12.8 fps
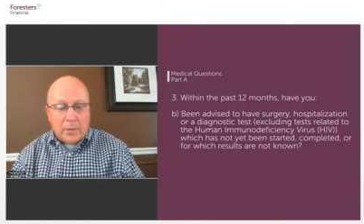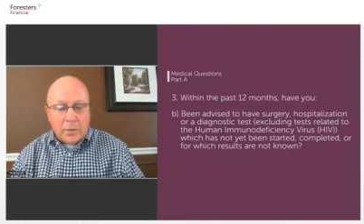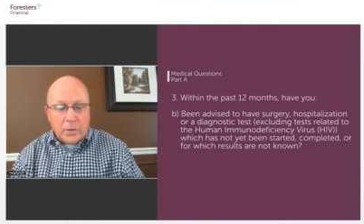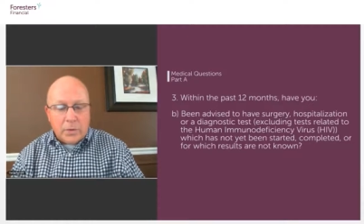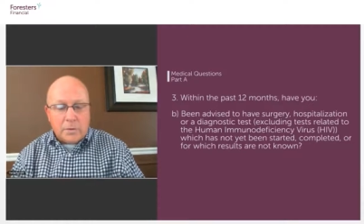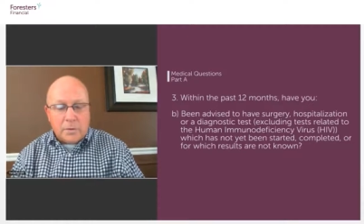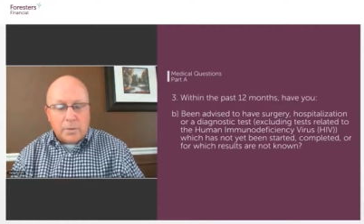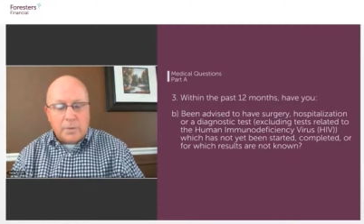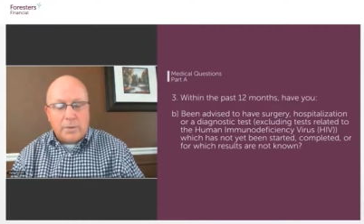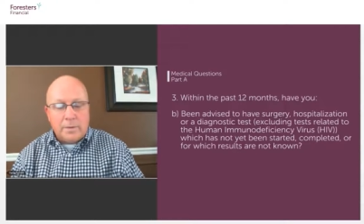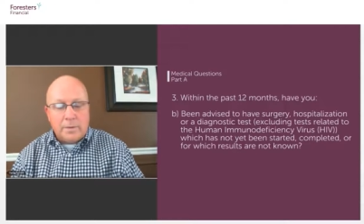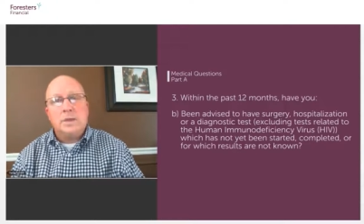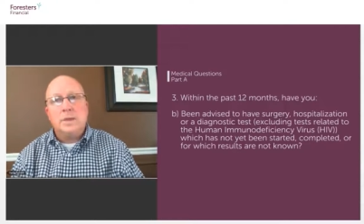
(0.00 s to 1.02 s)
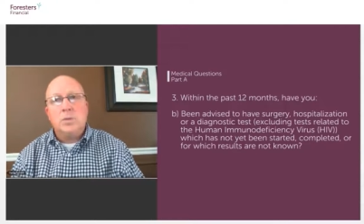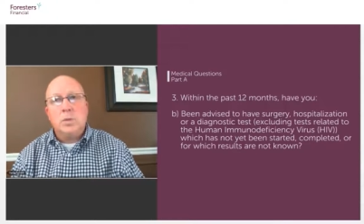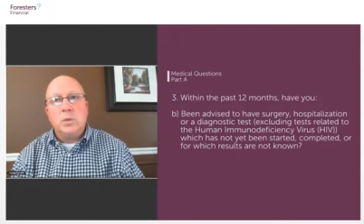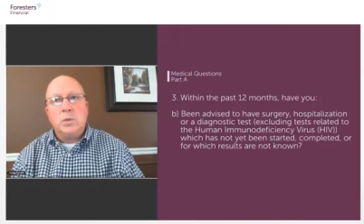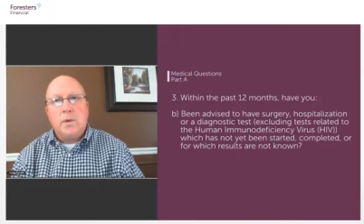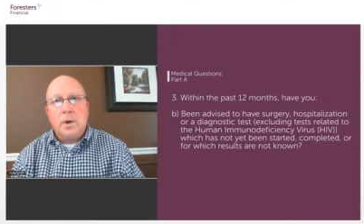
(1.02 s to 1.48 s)
Those are the things that
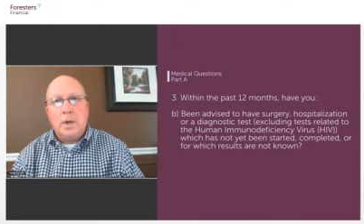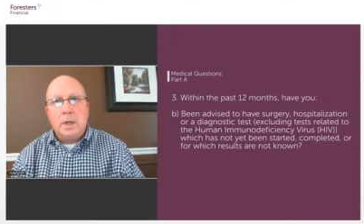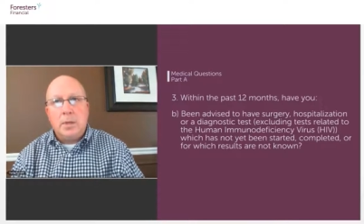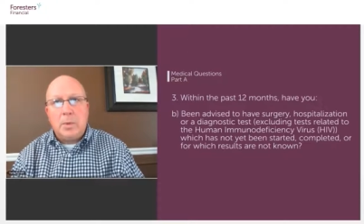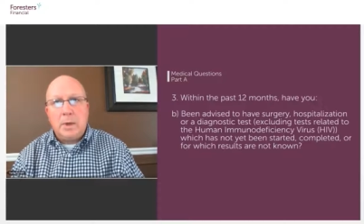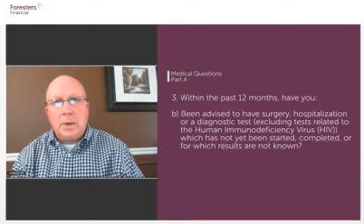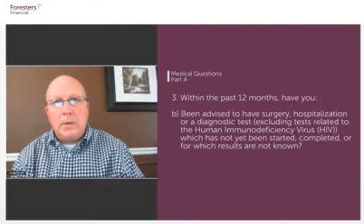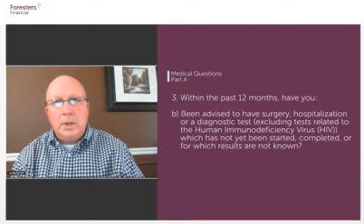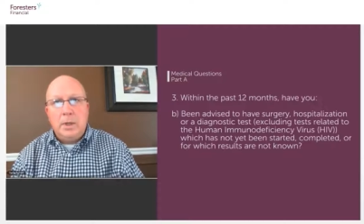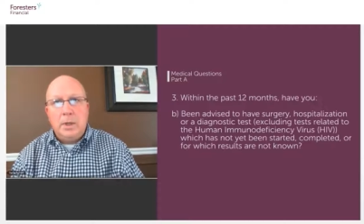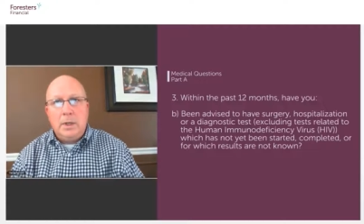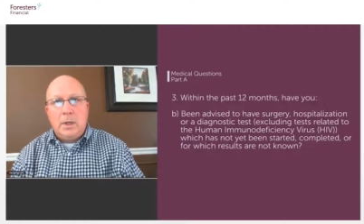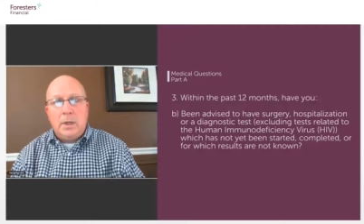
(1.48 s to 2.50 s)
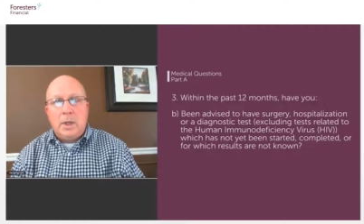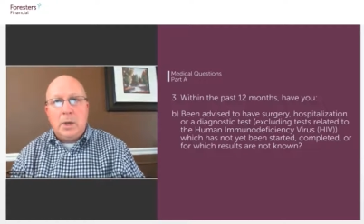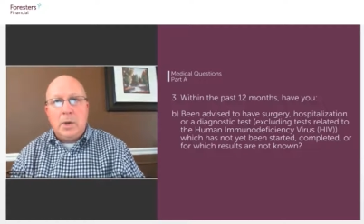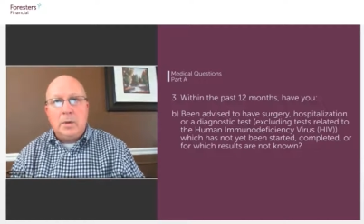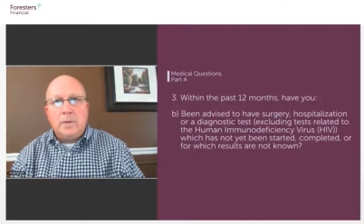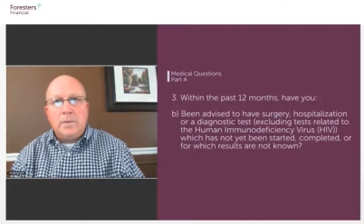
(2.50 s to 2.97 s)
we're talking about.
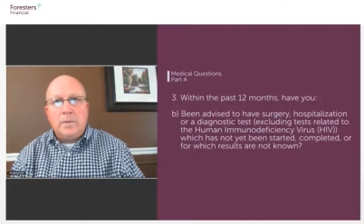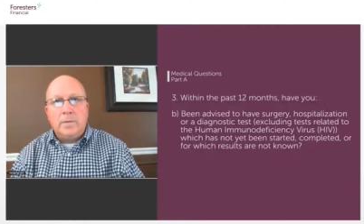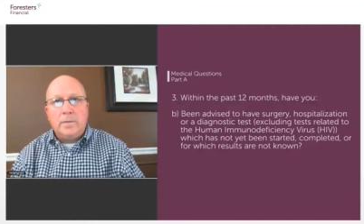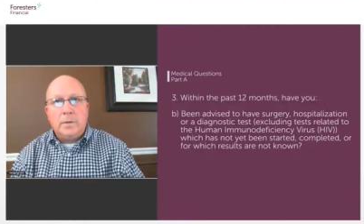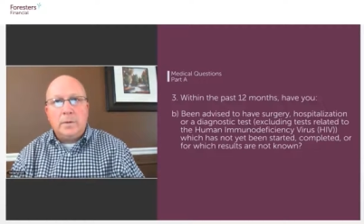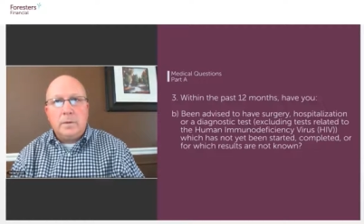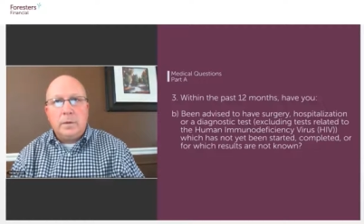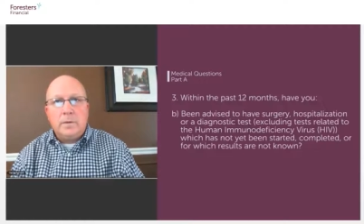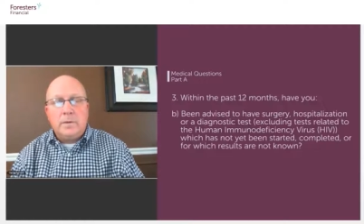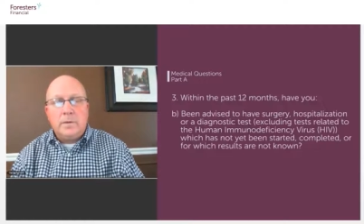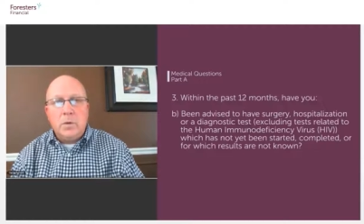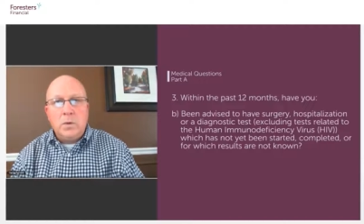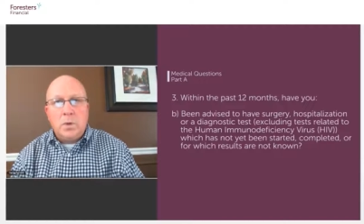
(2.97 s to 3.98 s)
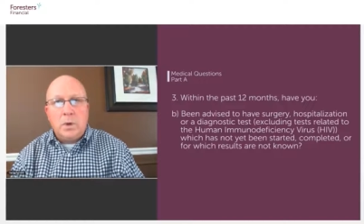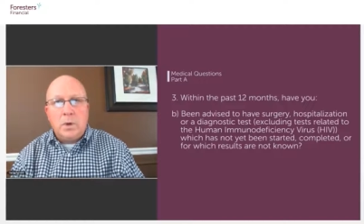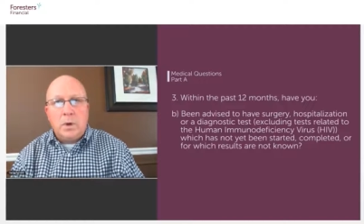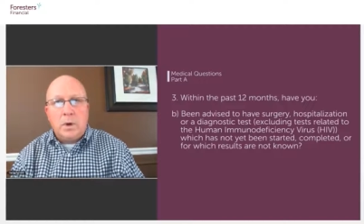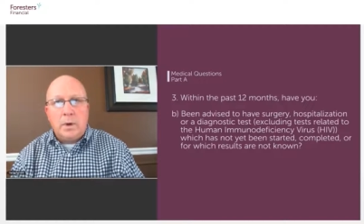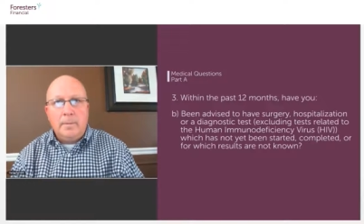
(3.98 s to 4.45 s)
Now, if you
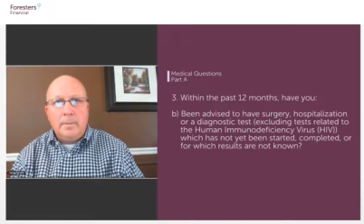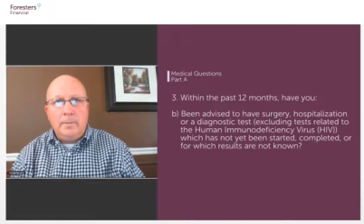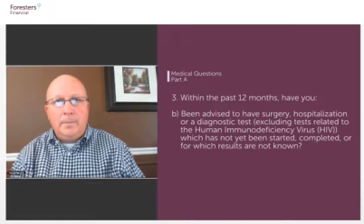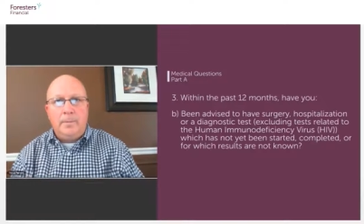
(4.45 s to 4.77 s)
are